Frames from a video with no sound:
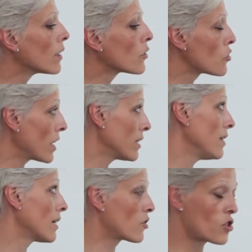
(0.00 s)
Check the
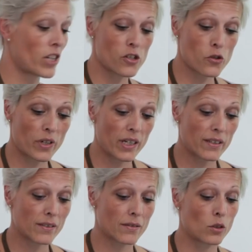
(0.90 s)
exchange
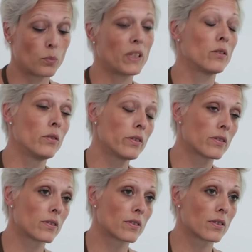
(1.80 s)
rates to be
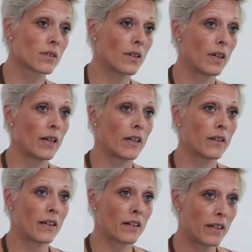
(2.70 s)
used.
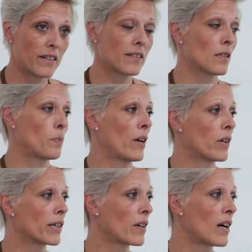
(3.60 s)
There is a
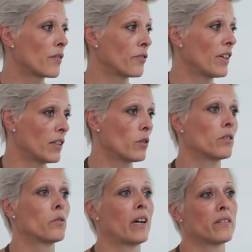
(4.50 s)
paragraph in your
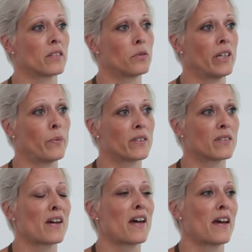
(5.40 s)
grant agreement
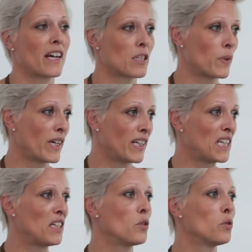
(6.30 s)

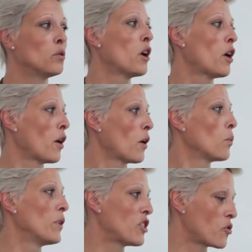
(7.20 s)
explaining you
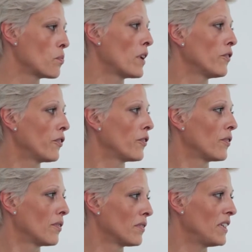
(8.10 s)
which month,
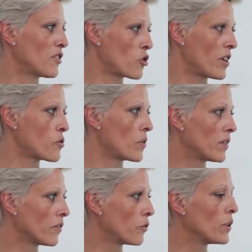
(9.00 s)
the exchange rate
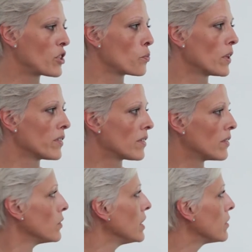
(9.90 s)
of which month
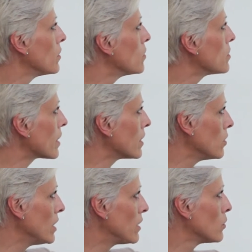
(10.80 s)
you need to use, and you
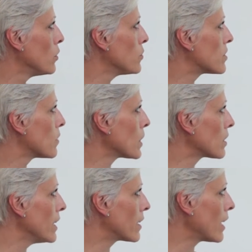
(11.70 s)
need to use the
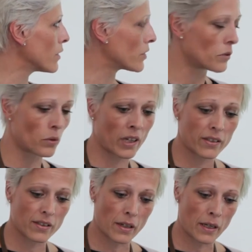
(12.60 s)
monthly accounting rate